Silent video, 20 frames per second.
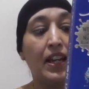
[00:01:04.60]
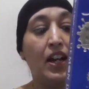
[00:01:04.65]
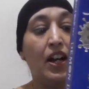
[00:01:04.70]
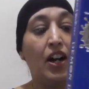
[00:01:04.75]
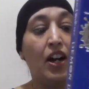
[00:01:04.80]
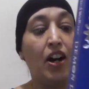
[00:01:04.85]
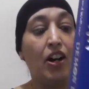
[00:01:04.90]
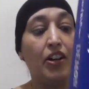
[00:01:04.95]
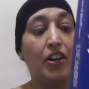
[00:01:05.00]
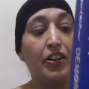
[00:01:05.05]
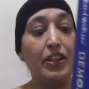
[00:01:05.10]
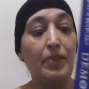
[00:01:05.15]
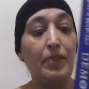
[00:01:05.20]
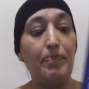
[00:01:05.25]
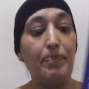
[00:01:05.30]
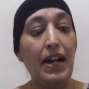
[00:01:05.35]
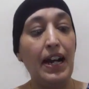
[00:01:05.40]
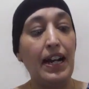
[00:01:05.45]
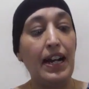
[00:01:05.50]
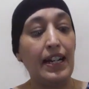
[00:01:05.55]
On the
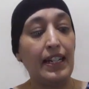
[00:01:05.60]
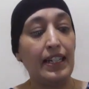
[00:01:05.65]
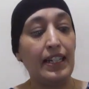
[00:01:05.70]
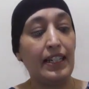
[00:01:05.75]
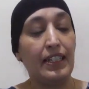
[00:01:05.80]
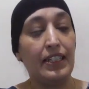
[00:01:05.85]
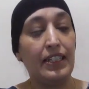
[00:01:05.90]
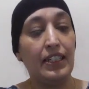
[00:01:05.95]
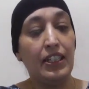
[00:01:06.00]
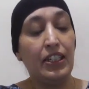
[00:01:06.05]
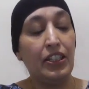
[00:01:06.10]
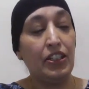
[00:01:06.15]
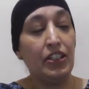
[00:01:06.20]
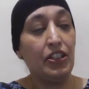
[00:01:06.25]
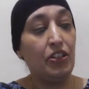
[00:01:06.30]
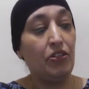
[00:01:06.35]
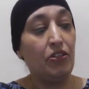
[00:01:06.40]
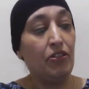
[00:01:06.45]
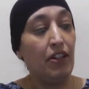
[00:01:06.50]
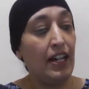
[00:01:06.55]
back, you
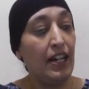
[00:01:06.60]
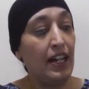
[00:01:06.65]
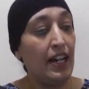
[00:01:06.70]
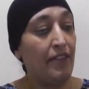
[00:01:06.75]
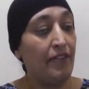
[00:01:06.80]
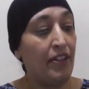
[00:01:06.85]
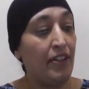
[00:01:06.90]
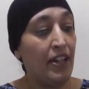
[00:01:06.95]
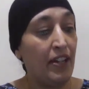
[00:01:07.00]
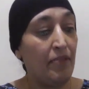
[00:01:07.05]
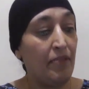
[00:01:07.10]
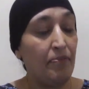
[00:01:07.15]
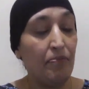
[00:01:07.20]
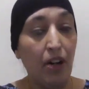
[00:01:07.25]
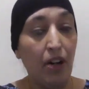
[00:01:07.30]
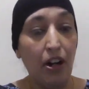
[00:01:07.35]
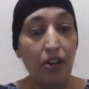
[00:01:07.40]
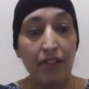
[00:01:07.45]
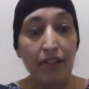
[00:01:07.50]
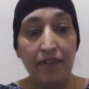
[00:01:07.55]
have
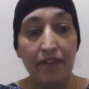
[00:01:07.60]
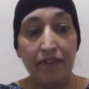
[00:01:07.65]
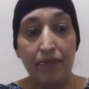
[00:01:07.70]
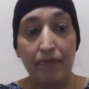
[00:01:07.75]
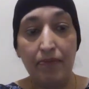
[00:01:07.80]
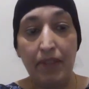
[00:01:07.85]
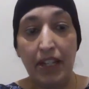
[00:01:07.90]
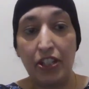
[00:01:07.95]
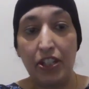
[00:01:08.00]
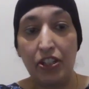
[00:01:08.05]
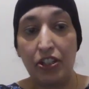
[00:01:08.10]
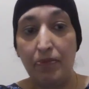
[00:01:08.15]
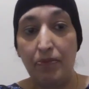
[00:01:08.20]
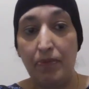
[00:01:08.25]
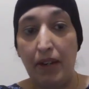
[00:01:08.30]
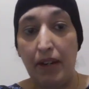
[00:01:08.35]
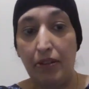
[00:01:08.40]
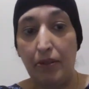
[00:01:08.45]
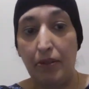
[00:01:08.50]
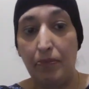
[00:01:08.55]
more information about
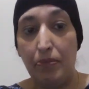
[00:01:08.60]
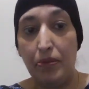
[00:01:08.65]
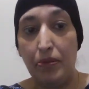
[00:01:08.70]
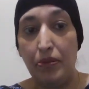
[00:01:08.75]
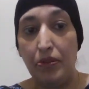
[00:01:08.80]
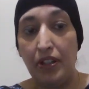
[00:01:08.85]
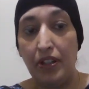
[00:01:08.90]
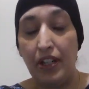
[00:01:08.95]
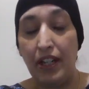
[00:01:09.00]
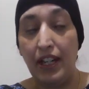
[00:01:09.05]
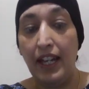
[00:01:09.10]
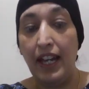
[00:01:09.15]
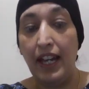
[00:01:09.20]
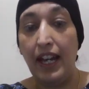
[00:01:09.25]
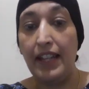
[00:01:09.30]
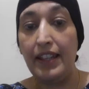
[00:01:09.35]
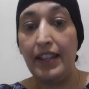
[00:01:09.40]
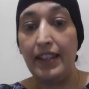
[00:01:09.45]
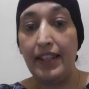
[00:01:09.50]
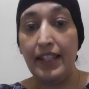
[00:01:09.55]
the book,
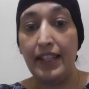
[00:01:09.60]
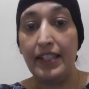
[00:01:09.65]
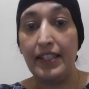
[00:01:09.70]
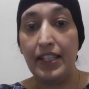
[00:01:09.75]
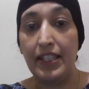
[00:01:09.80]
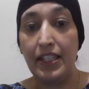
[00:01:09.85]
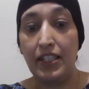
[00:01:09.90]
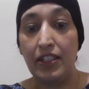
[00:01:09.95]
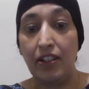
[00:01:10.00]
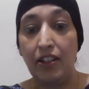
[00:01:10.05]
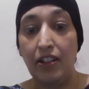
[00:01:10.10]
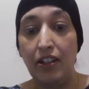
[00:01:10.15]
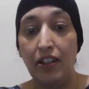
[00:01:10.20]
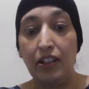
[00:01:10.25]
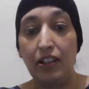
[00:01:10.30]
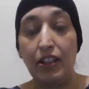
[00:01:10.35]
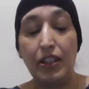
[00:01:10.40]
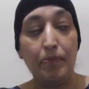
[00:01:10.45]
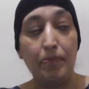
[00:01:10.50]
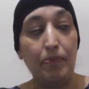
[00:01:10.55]
and this is called the
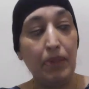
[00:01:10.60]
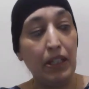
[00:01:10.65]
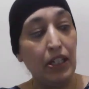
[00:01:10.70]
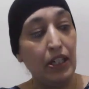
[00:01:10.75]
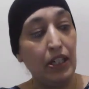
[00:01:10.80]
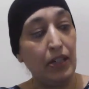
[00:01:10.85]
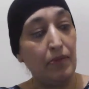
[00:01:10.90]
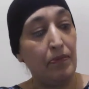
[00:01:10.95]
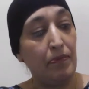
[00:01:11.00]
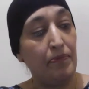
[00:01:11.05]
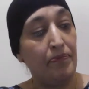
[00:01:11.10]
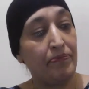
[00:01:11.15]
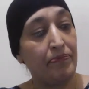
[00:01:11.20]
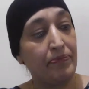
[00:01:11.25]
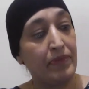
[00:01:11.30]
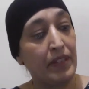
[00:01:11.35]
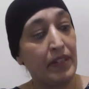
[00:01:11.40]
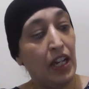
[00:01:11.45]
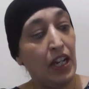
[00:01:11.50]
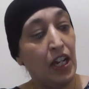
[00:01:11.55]
blurb.
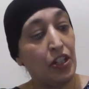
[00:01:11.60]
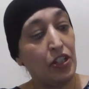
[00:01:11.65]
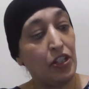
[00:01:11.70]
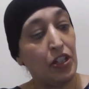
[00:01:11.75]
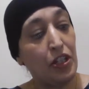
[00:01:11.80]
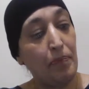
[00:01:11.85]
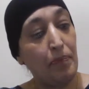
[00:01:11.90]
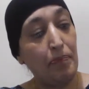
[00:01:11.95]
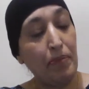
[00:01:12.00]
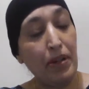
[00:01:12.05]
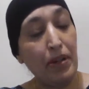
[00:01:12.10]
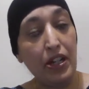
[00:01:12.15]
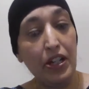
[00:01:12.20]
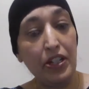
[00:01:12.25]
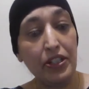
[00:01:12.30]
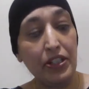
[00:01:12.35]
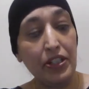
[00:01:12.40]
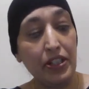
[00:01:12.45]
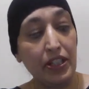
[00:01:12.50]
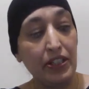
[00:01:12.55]
So the
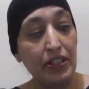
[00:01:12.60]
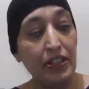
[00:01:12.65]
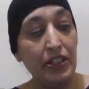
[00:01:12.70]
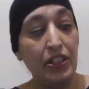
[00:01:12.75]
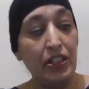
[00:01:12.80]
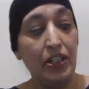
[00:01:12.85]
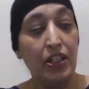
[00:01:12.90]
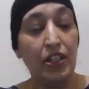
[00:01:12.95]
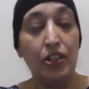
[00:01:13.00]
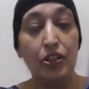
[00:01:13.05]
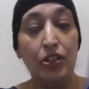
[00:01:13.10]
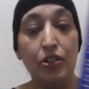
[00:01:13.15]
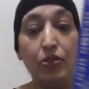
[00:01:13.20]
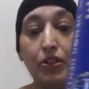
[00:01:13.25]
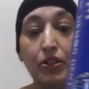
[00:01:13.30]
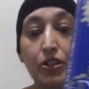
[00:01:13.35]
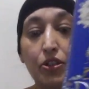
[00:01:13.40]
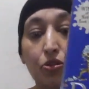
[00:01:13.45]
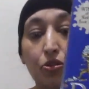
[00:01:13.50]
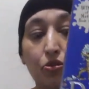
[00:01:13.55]
person who
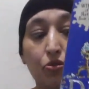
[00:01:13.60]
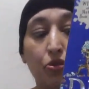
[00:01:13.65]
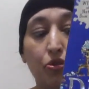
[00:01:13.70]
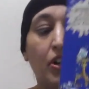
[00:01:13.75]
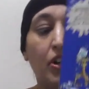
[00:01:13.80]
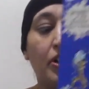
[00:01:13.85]
has drawn